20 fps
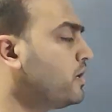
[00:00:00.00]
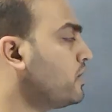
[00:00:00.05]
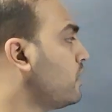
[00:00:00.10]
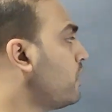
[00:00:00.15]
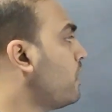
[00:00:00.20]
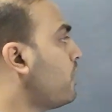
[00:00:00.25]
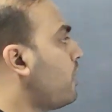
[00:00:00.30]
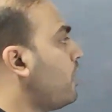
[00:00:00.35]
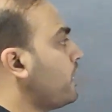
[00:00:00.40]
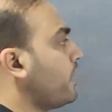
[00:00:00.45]
right?
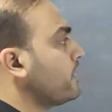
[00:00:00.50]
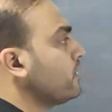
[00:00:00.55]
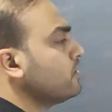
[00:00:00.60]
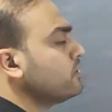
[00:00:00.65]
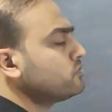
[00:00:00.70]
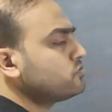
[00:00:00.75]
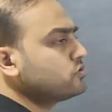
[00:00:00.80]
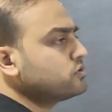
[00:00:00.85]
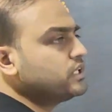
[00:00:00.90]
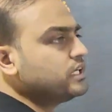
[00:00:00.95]
Alright.
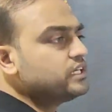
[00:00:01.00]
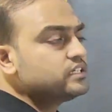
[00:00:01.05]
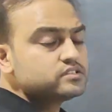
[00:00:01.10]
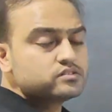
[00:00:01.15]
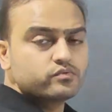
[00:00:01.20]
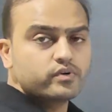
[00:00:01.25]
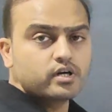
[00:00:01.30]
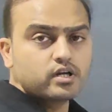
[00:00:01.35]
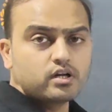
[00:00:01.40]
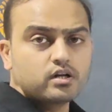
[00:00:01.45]
So
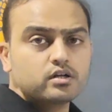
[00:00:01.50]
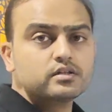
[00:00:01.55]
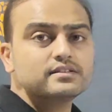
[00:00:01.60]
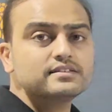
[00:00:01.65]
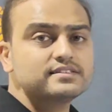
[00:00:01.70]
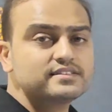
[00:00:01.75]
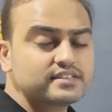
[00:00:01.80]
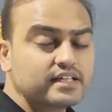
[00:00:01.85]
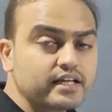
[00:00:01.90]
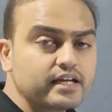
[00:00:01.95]
these were
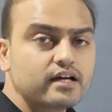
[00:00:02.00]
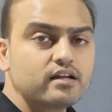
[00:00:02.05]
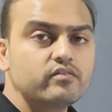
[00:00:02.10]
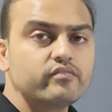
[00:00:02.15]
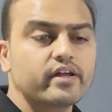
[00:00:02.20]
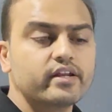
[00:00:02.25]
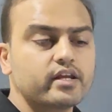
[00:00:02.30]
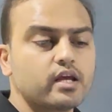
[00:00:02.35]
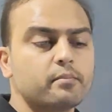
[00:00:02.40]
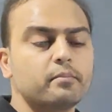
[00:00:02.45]
single
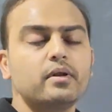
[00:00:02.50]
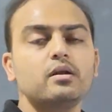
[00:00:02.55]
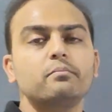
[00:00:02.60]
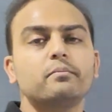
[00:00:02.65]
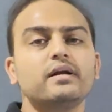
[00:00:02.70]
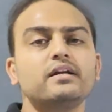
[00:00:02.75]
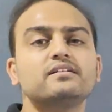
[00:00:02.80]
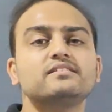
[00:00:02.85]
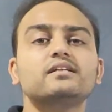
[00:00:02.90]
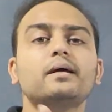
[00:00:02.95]
variable
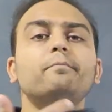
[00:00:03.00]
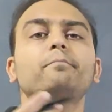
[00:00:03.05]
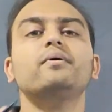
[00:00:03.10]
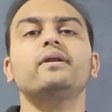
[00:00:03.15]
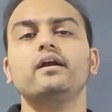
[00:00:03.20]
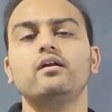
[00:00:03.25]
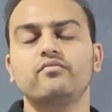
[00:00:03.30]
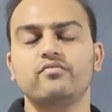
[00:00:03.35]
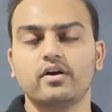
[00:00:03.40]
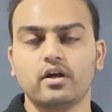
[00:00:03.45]
but
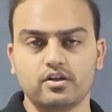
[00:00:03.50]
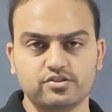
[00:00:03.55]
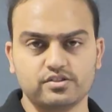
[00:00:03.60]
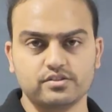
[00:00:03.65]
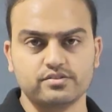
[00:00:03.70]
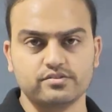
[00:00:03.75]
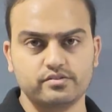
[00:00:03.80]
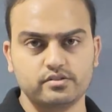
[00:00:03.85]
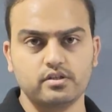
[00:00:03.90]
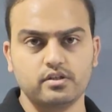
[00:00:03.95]
separate
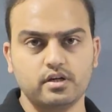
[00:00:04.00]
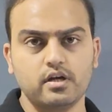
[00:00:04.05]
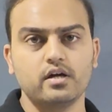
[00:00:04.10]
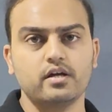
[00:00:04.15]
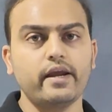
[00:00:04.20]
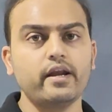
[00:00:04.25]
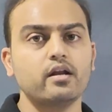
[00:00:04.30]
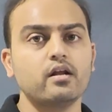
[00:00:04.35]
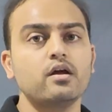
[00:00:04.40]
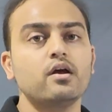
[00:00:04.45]
functions,
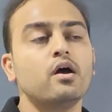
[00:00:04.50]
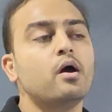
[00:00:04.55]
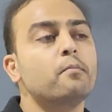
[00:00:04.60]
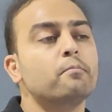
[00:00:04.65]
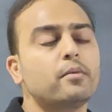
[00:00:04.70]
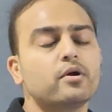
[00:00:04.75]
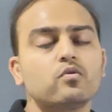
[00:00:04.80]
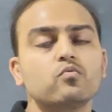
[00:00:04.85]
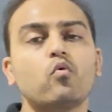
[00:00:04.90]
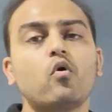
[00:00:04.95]
right?
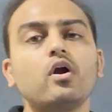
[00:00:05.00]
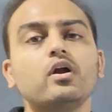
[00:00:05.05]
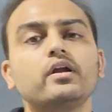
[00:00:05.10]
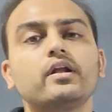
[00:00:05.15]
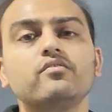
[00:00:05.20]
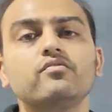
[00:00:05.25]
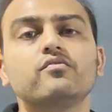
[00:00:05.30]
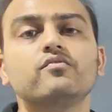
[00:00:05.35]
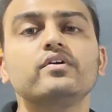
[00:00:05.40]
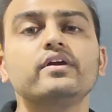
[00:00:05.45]
But
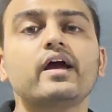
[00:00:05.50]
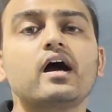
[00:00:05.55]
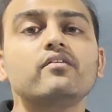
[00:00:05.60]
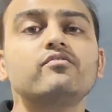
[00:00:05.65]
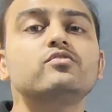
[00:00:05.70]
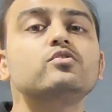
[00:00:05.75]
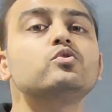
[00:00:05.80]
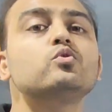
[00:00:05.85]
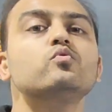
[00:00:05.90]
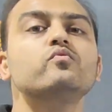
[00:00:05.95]
what if we
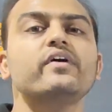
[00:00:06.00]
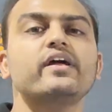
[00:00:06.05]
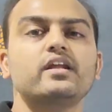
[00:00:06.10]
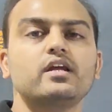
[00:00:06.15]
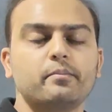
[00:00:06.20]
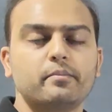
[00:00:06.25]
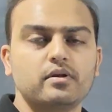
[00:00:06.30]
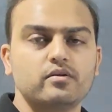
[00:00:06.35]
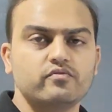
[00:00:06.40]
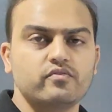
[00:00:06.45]
have 2
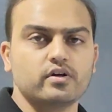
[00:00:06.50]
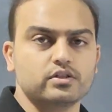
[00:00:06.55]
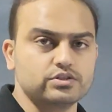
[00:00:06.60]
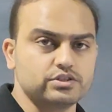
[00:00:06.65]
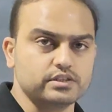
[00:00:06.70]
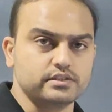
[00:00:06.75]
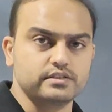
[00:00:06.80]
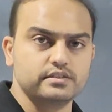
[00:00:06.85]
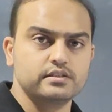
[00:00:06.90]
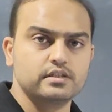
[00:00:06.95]
variable
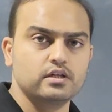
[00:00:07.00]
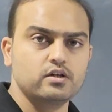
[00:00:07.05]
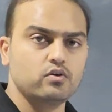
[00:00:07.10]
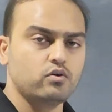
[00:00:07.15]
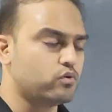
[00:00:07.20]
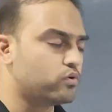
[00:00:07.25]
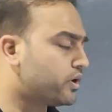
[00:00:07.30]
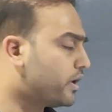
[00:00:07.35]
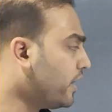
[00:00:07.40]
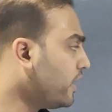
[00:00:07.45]
functions?
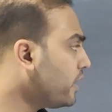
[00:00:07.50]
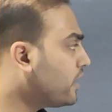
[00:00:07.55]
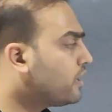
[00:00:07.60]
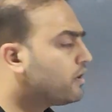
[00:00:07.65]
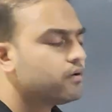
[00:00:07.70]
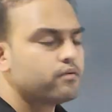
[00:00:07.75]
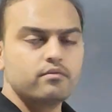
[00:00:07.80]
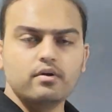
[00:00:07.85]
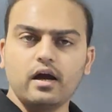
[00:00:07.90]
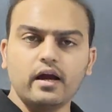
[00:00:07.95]
Okay,
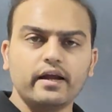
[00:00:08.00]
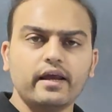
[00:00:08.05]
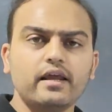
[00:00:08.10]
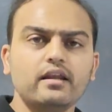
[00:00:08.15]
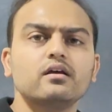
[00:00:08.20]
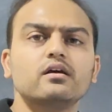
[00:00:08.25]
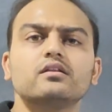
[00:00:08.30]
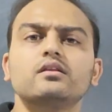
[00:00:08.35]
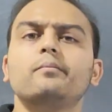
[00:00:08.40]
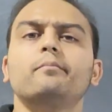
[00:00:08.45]

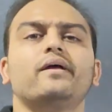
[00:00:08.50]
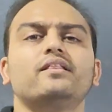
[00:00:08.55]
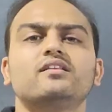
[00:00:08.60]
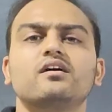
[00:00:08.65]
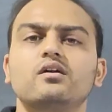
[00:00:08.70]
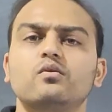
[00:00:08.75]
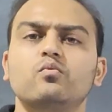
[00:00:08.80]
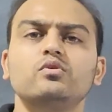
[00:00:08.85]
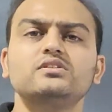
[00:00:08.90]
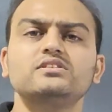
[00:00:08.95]
again the
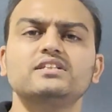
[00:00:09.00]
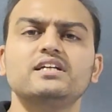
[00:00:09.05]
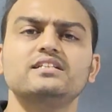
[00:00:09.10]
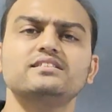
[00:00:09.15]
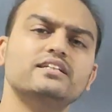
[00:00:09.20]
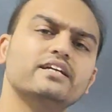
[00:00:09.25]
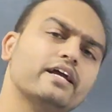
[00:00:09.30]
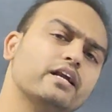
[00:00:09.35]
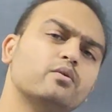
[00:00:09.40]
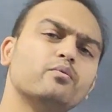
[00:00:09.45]
method won't
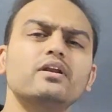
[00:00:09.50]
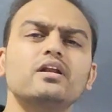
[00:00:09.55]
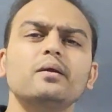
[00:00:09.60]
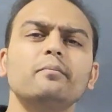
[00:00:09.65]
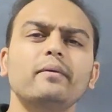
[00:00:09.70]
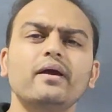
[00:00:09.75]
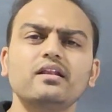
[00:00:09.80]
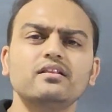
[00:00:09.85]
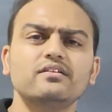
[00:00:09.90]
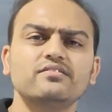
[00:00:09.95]
change, it will
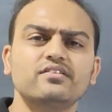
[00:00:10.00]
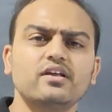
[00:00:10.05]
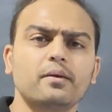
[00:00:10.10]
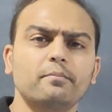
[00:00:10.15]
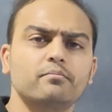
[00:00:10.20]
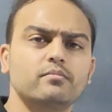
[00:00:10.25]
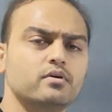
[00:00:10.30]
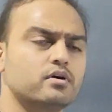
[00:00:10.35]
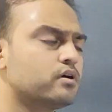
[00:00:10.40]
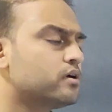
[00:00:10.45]
remain the
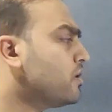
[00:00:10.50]
same.